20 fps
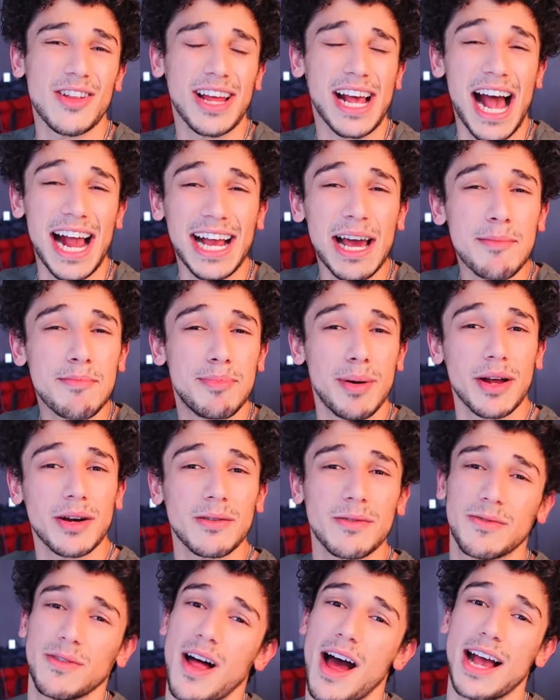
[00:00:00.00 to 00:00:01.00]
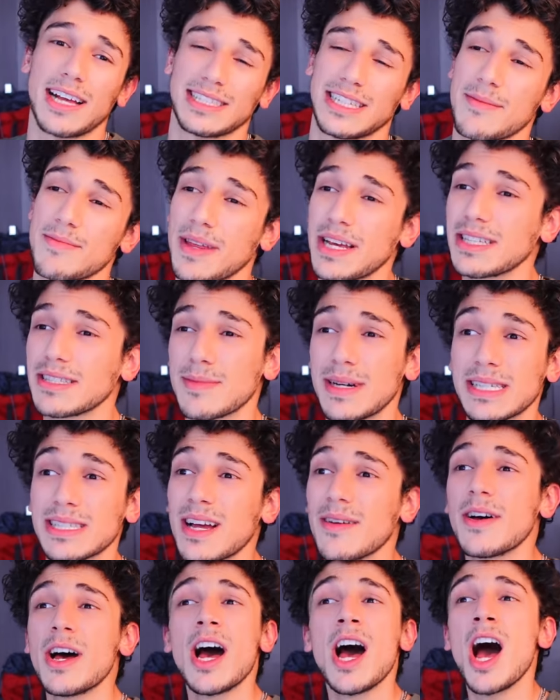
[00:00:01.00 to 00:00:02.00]
Like, I get butterflies, and I'm thinking to
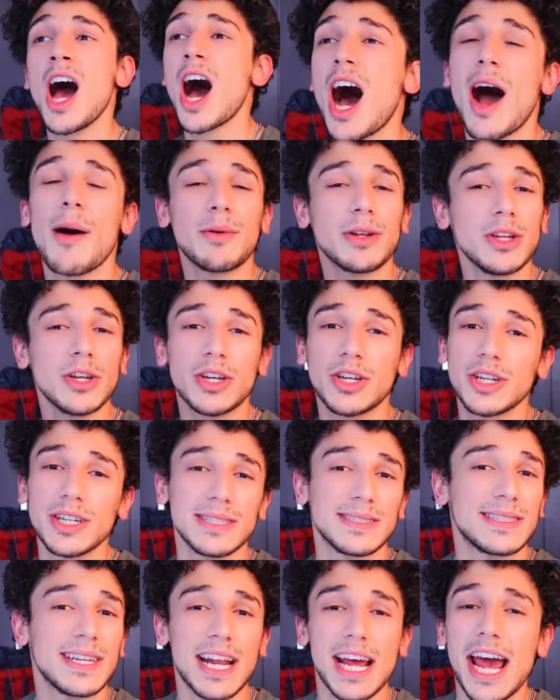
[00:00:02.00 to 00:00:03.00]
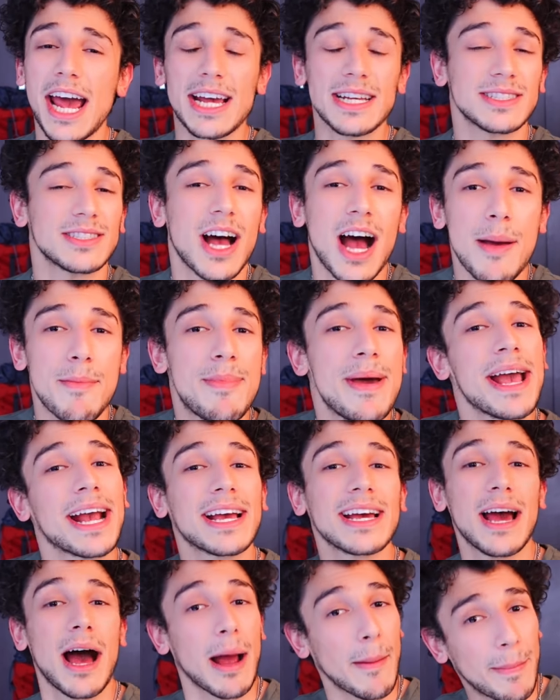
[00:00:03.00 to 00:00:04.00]
myself, I want to look good today. So I
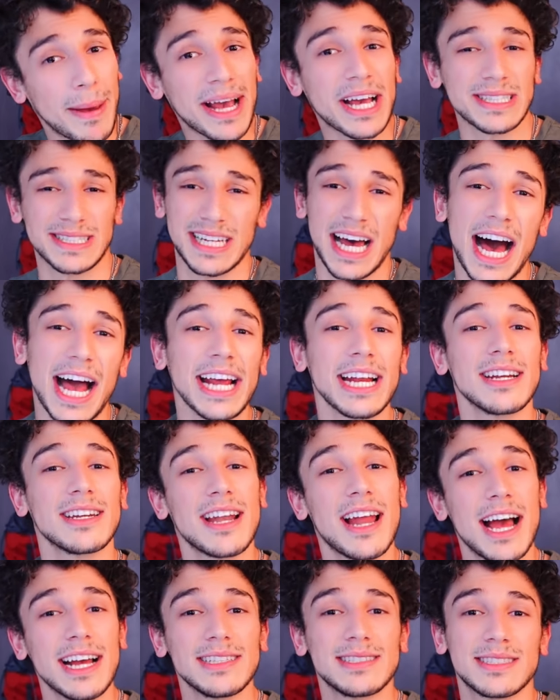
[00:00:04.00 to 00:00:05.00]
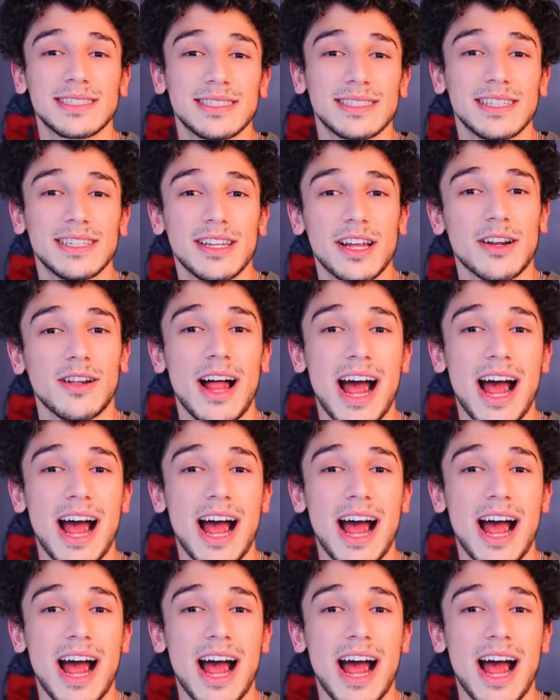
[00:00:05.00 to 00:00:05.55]
pick a tight, nice little